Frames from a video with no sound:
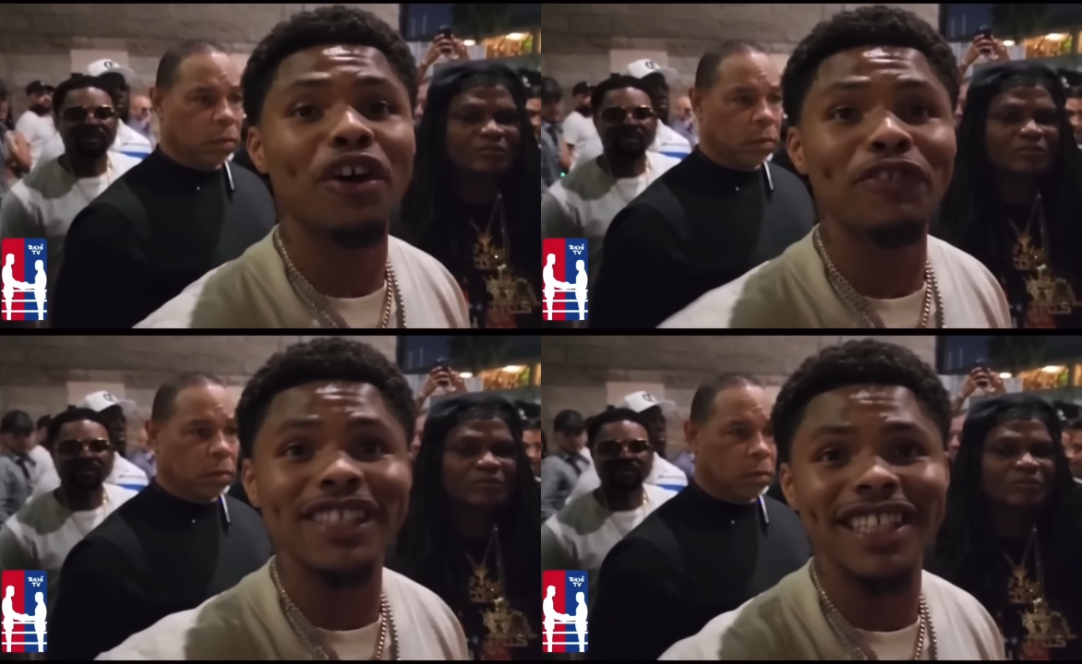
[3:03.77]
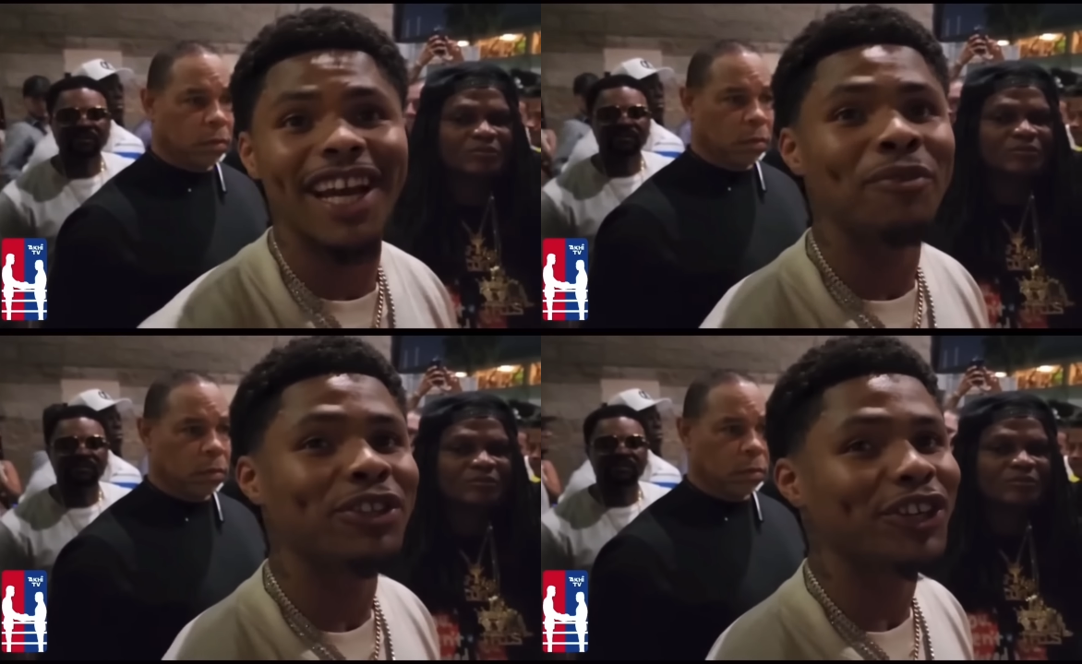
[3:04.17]
Speaker 1: on if he
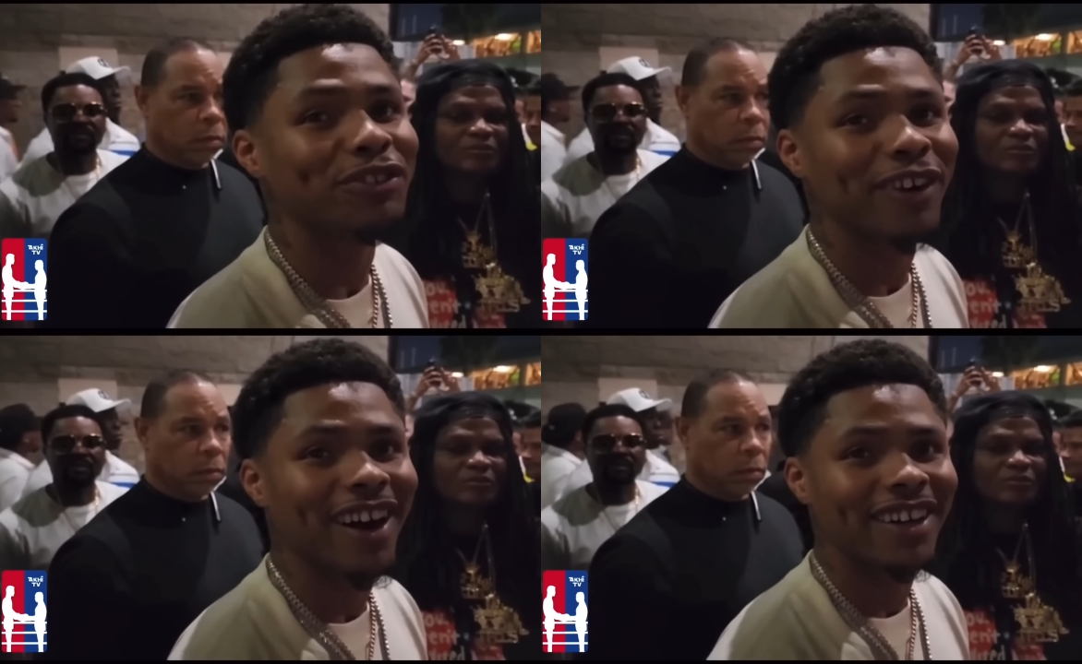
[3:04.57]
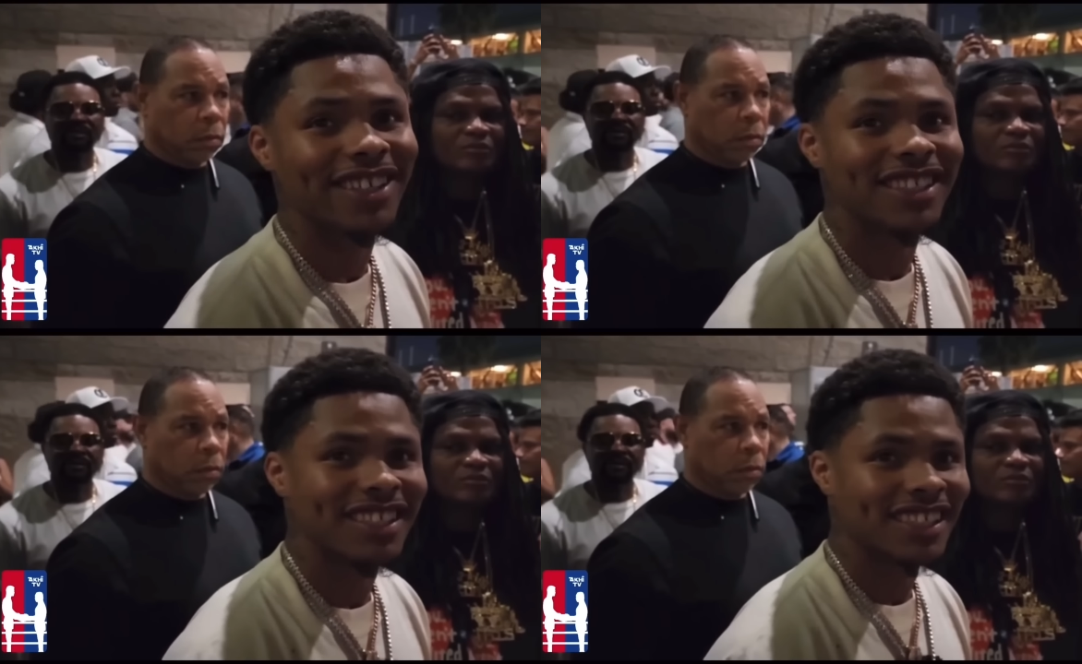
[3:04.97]
stay at one thirty-five.
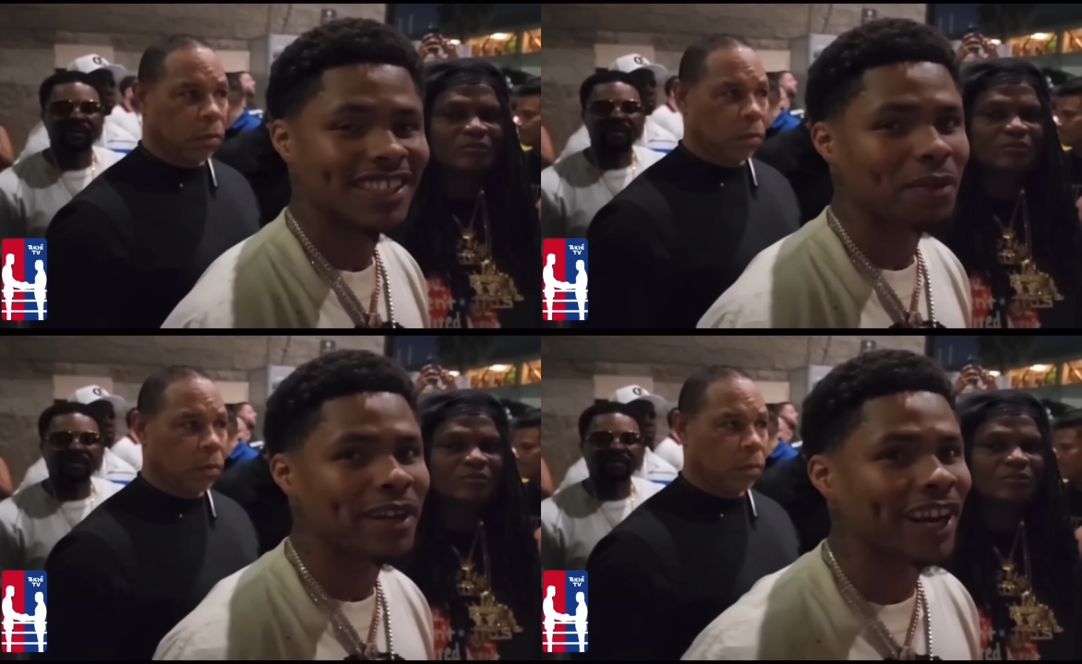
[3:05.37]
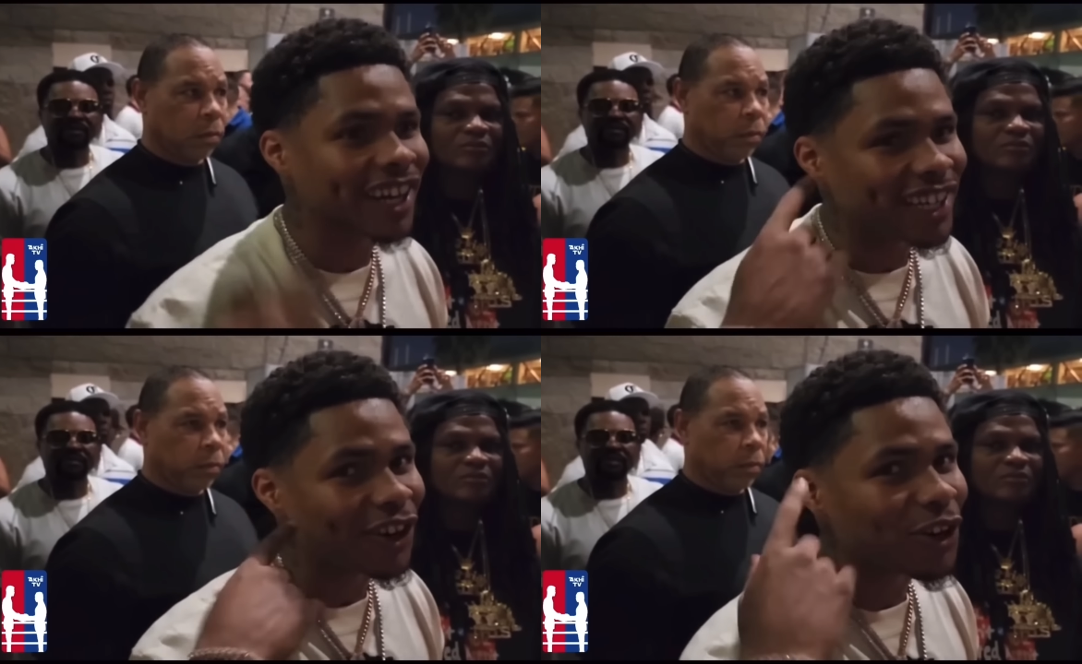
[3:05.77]
If I'm he,
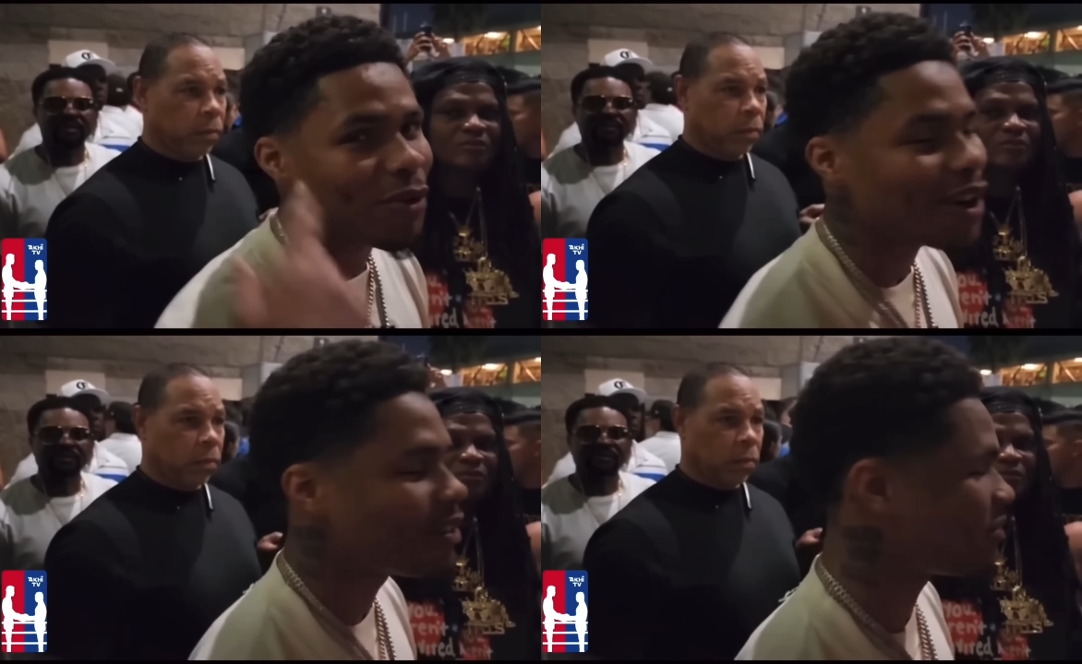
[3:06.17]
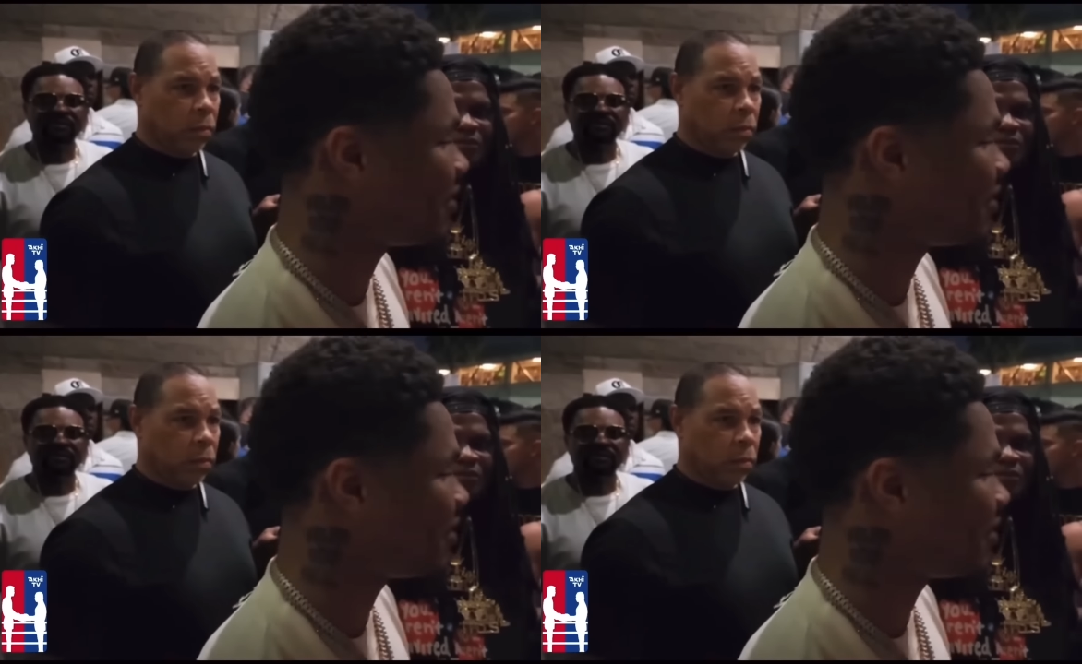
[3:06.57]
hearing he gonna go up.